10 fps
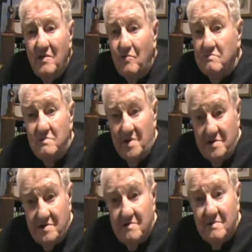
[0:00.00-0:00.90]

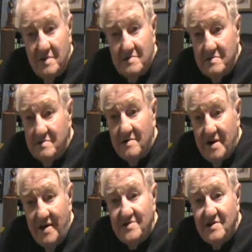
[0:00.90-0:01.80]
they still get
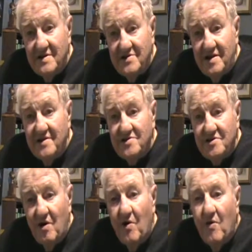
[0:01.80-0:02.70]
occasionally sing a
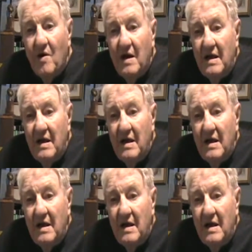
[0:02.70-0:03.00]
show,